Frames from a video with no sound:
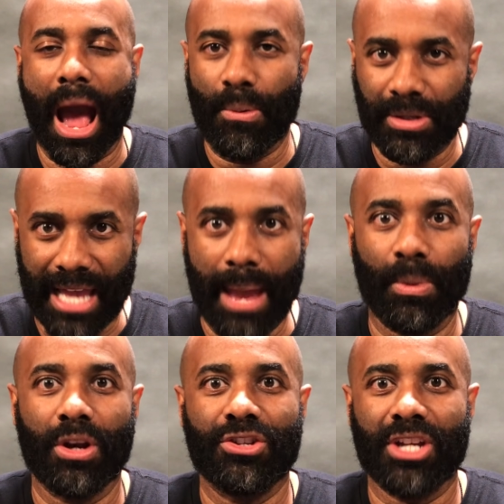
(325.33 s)
I was
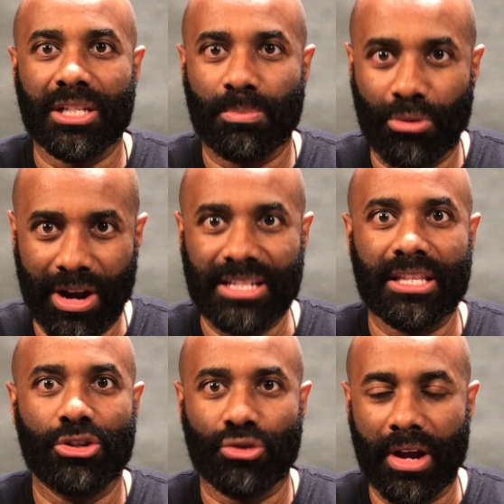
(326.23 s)
able to just press
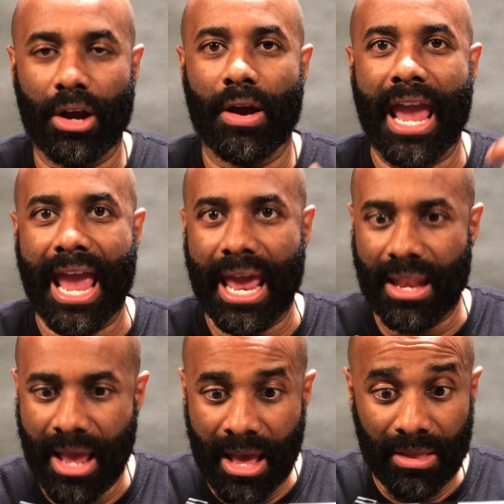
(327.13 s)
the trigger
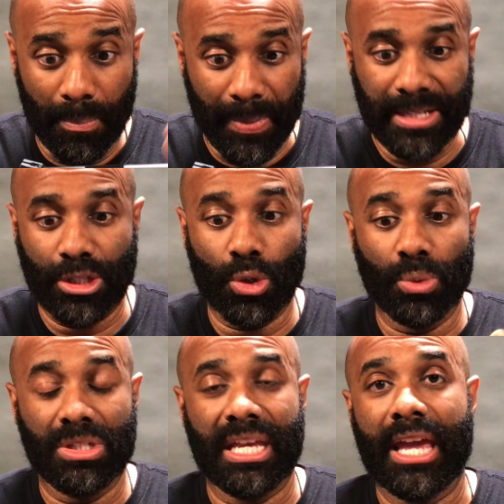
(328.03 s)
and the pistol
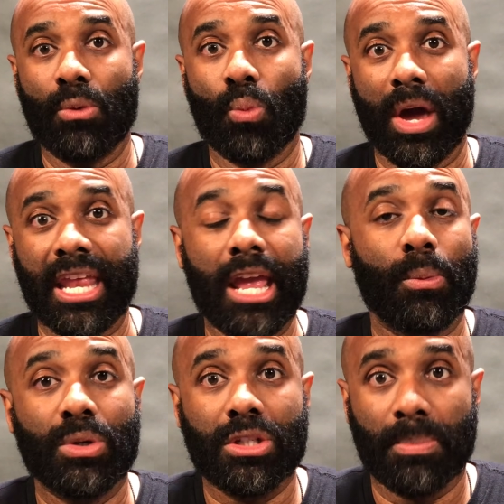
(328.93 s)
did what
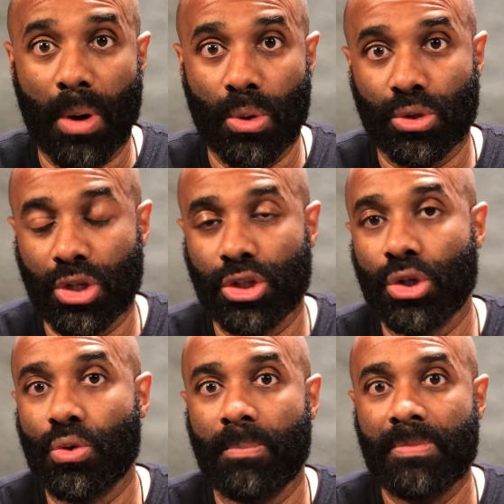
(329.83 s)
it was supposed to
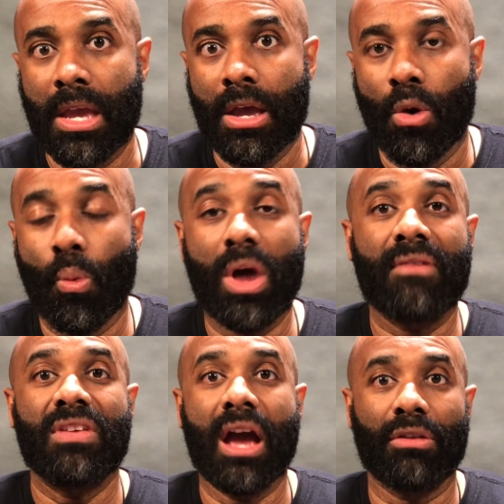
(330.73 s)
do. One
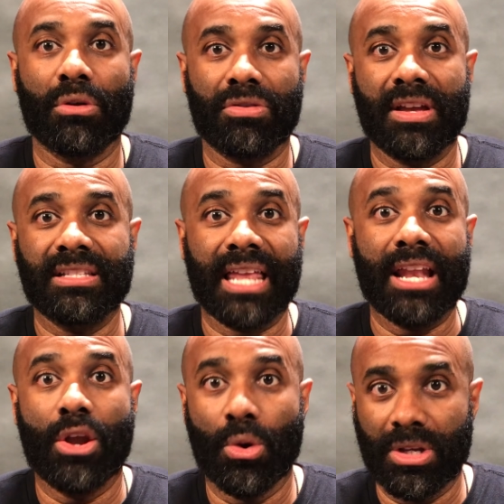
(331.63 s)
of the other things that I
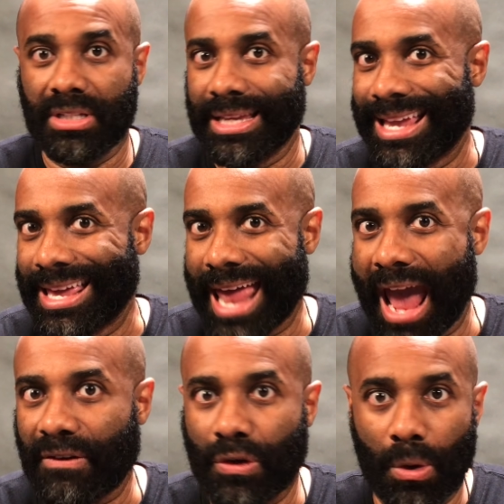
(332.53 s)
noticed, again,
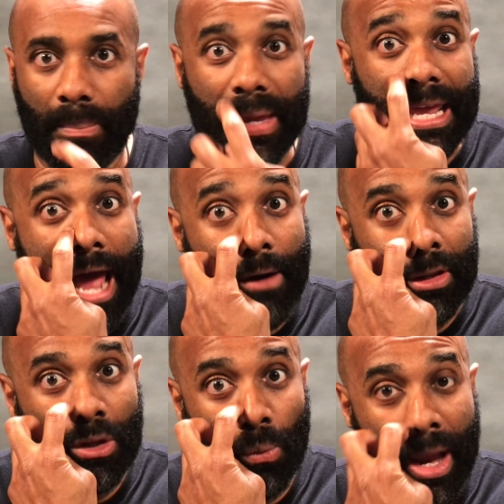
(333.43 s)
after being out
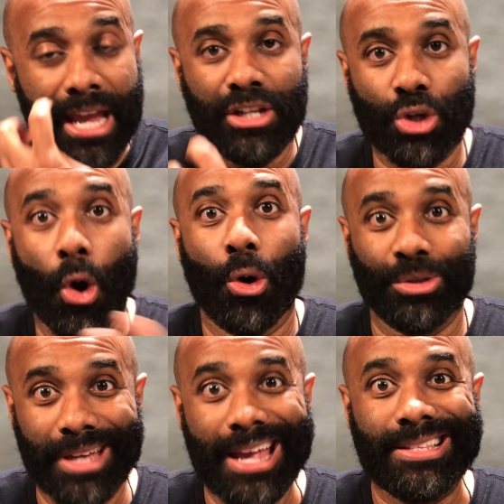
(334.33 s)
at the range all
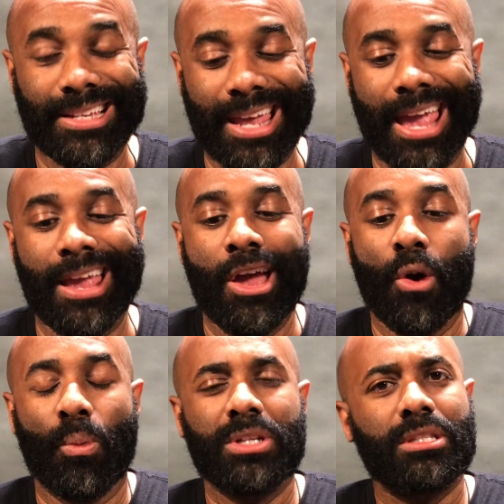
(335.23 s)
day today,
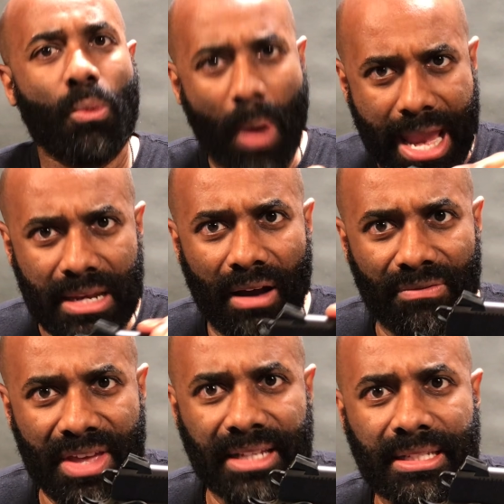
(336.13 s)
was the weight
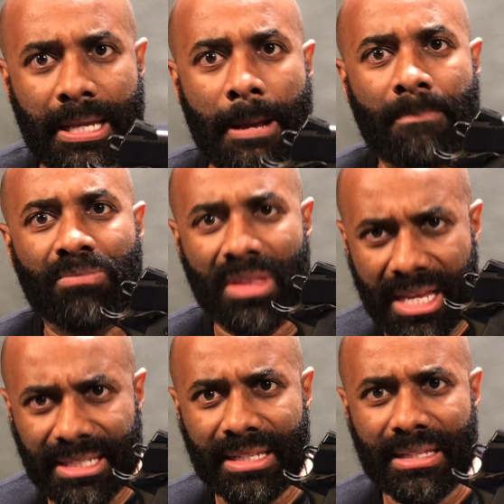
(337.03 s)
of this.
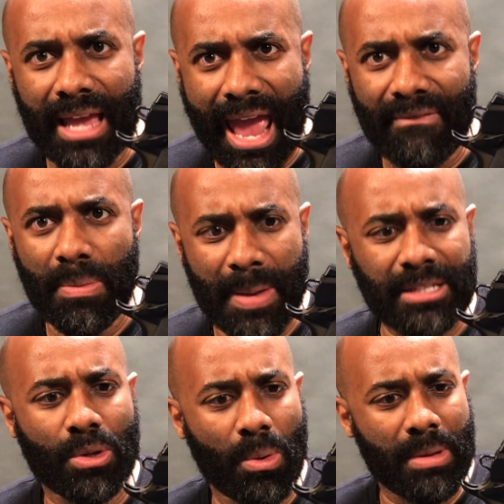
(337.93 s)
This is a heavy
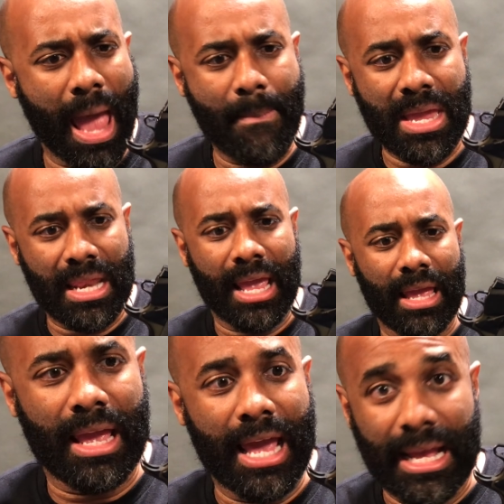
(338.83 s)
pistol. I mean,
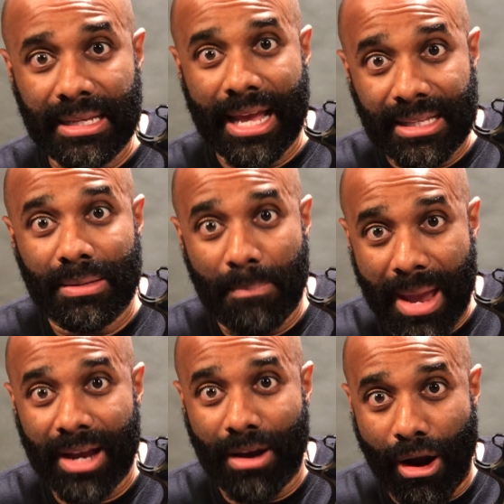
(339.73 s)
it's a
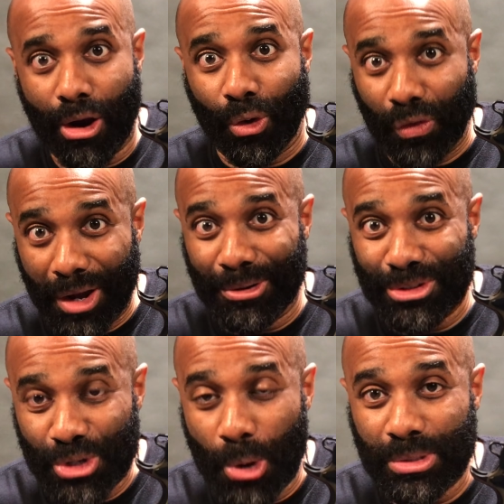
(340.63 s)
big girl. There
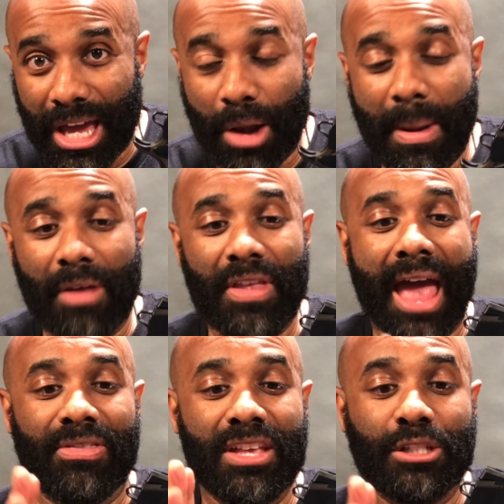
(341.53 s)
is no doubt about
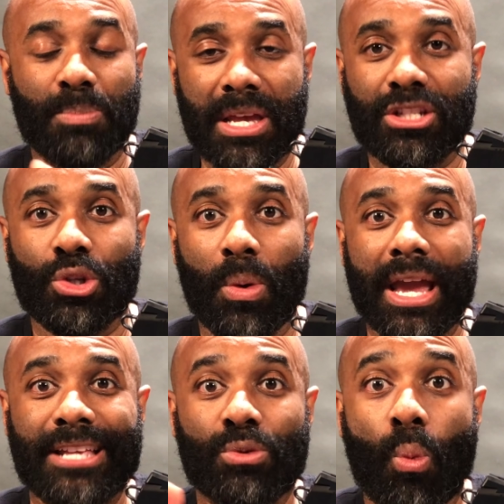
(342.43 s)
that. This pistol
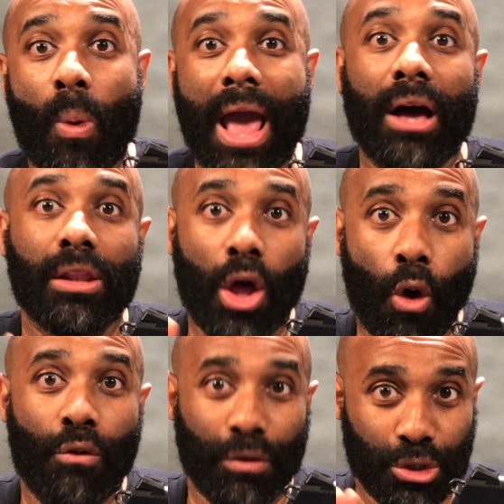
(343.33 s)
is well
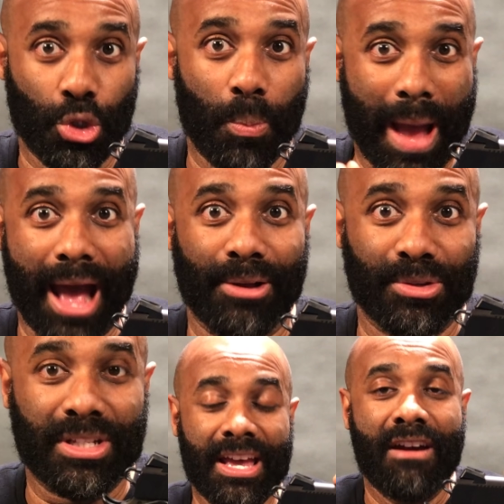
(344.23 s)
over 2
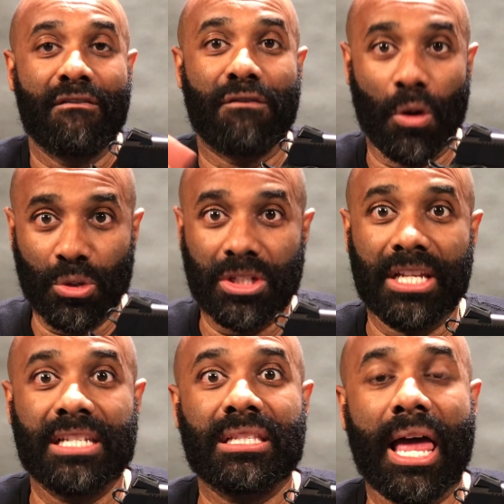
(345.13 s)
pounds
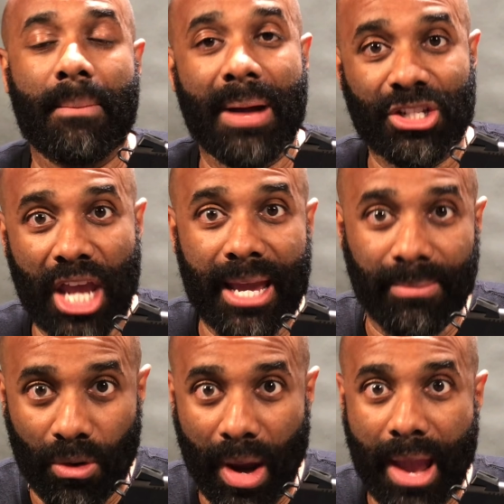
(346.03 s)
versus like my
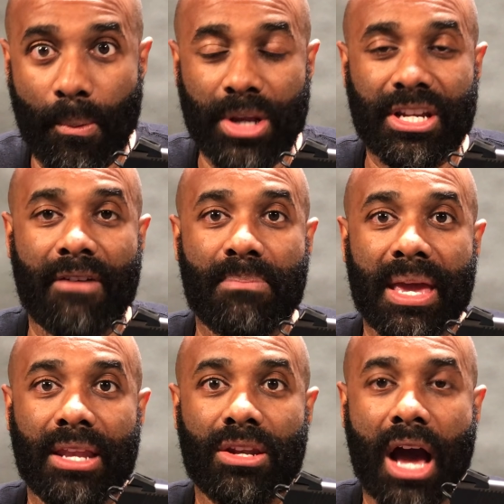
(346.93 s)
Jacob Gray, which I've
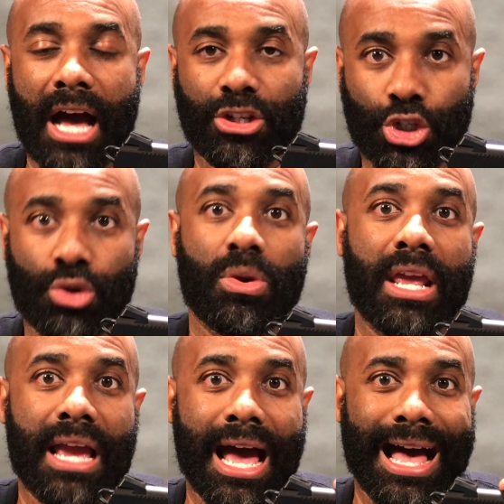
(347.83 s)
been
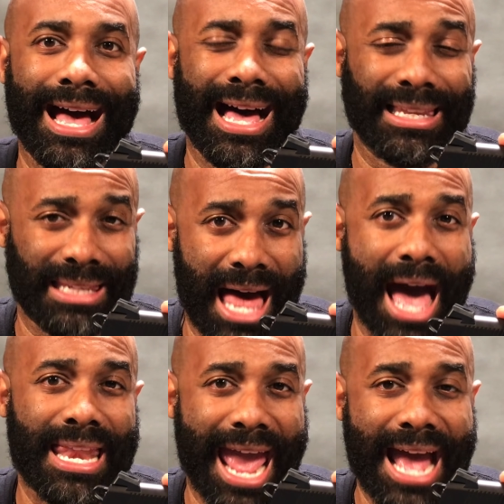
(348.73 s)
shooting a
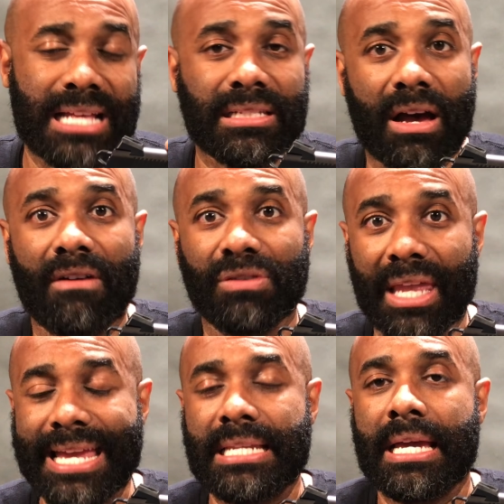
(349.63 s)
lot as of
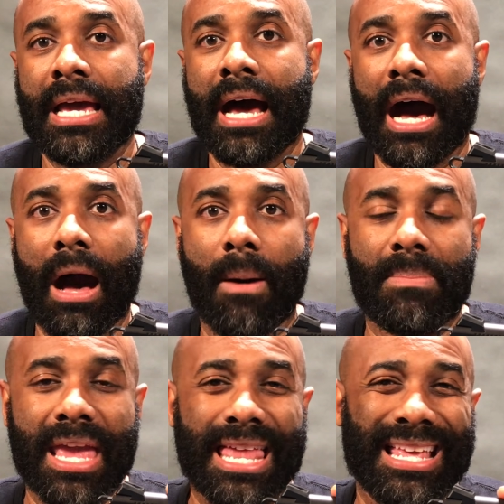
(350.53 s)
late.
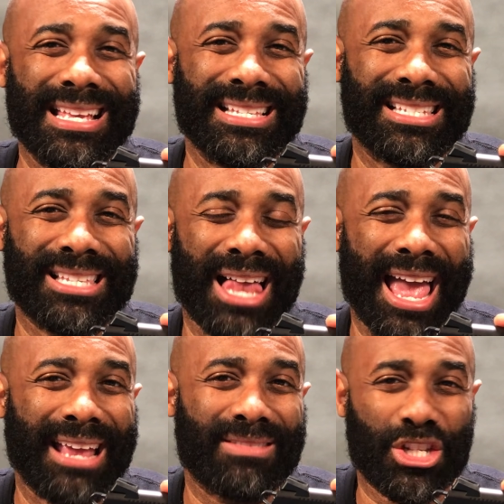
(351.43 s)
It is
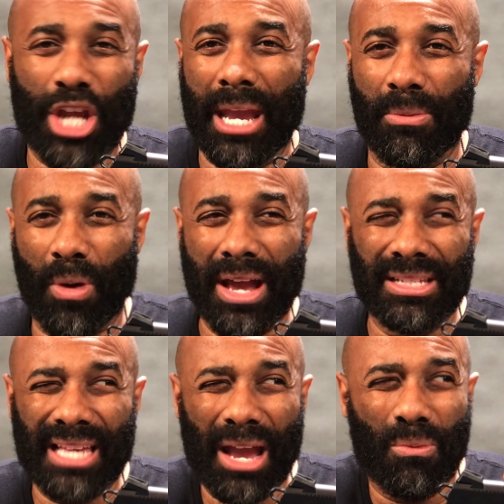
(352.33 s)
like, the Jacob Gray
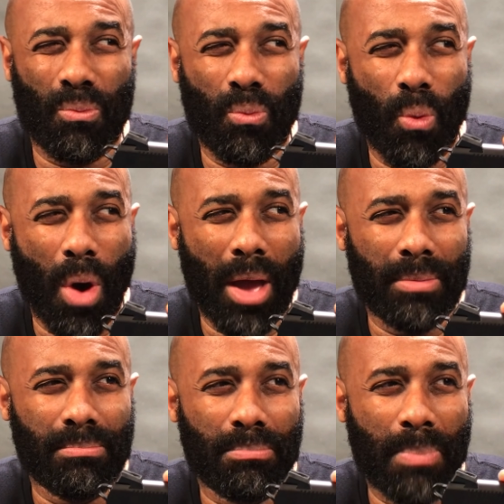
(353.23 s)
is like
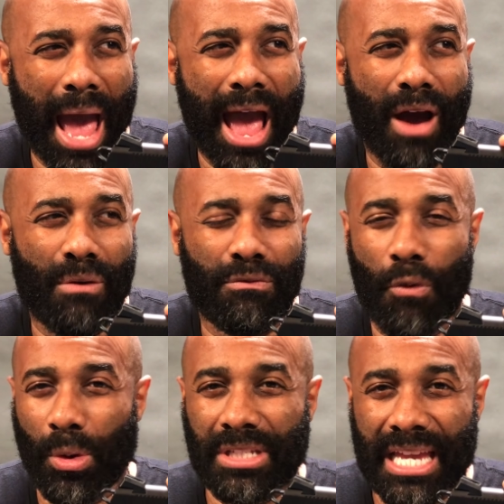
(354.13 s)
1 pound,
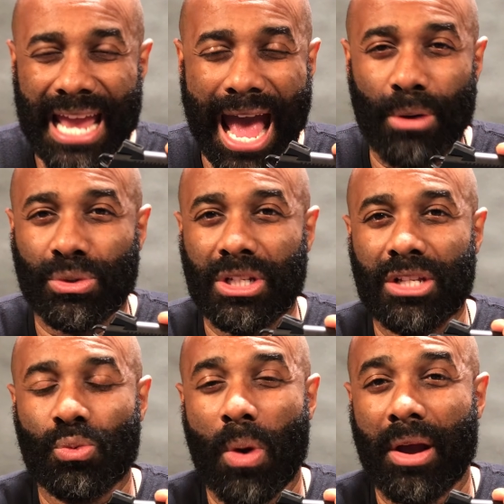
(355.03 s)
14
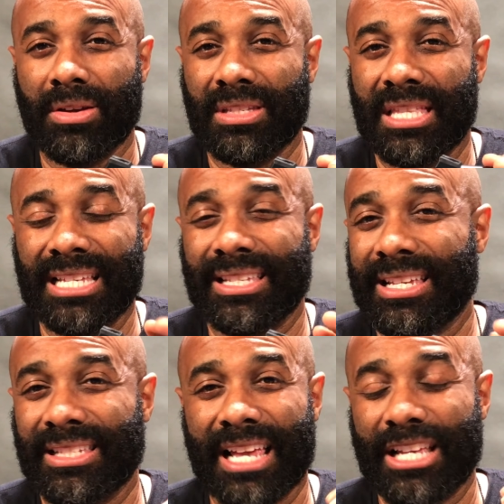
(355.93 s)
ounces, whereas this
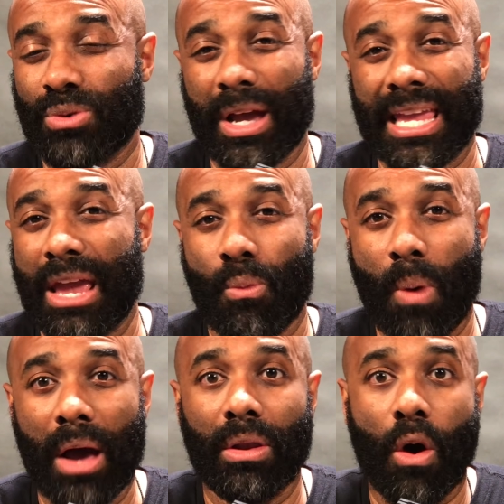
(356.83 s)
is again,
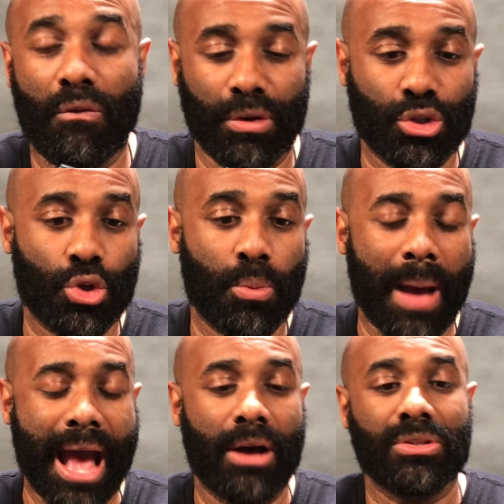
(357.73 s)
well over 2
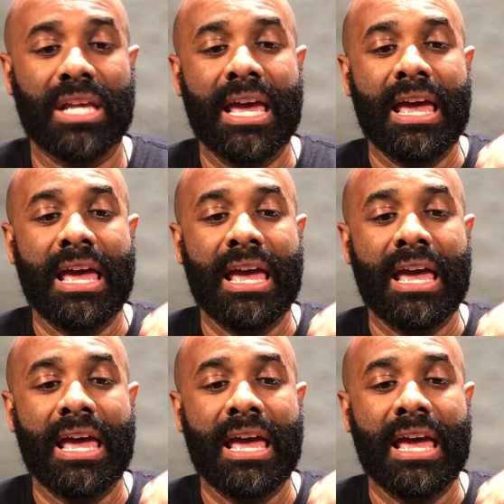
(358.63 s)
pounds.